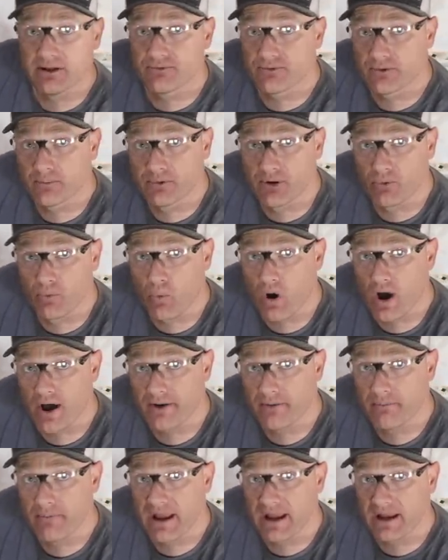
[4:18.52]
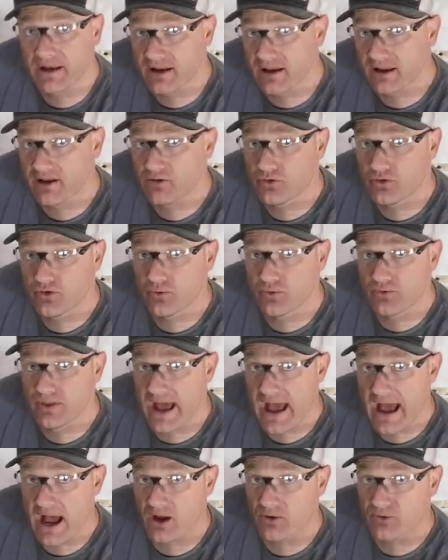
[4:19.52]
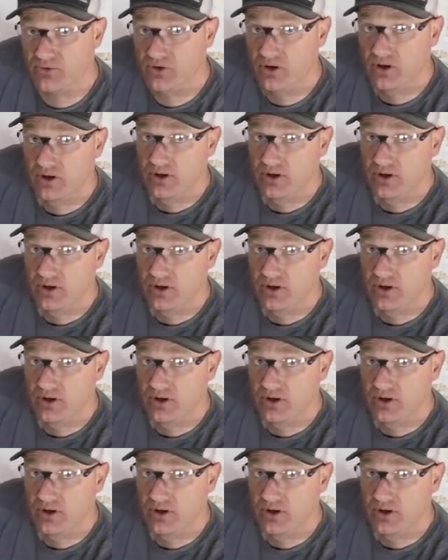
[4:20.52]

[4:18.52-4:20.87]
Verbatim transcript: in from your water main into the house.